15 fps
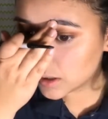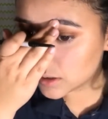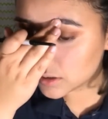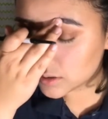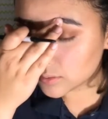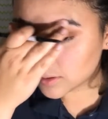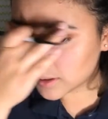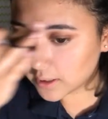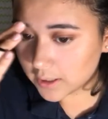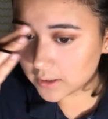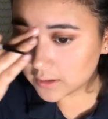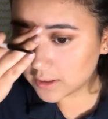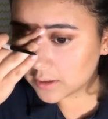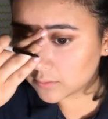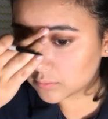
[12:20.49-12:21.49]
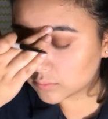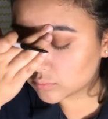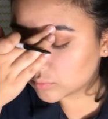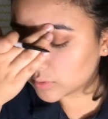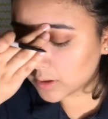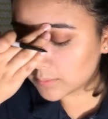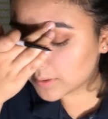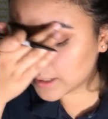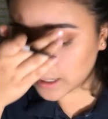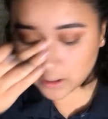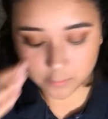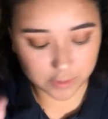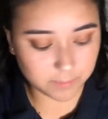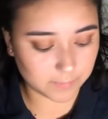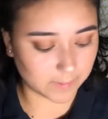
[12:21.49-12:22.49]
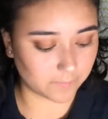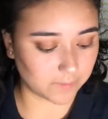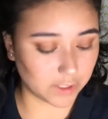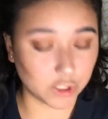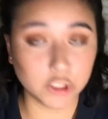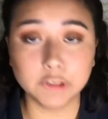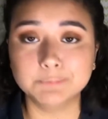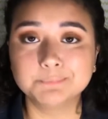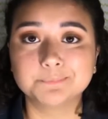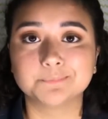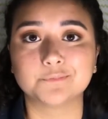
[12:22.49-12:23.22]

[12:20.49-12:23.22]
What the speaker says: So I kind of like rub it out with my finger.